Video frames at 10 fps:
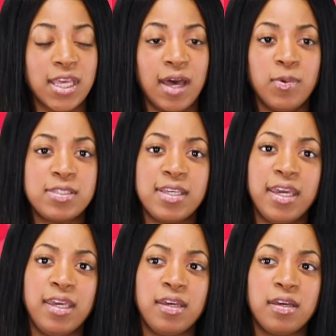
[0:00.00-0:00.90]
I would
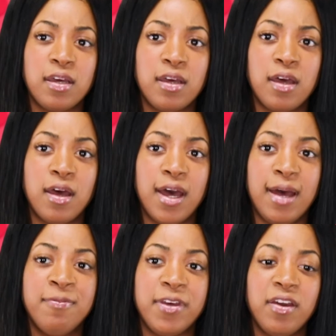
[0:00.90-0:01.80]
say
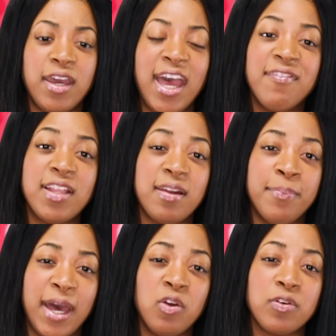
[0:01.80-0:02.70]
I have a lot of
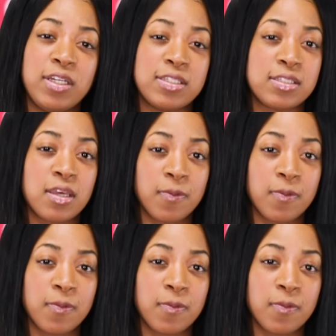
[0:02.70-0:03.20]
boundaries.